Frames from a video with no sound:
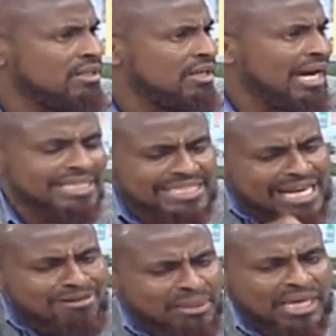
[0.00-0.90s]
And
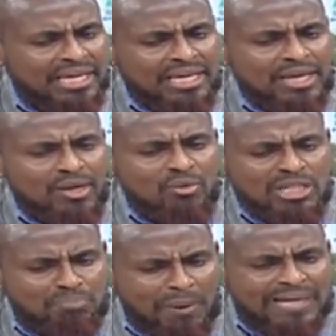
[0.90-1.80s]
tell me
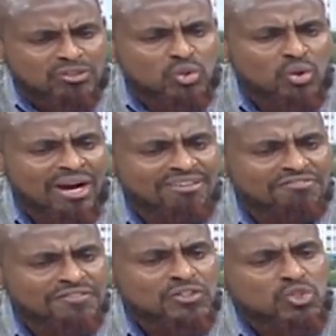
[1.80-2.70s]
what plans you have
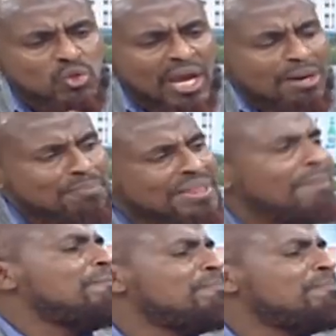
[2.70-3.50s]
to help them.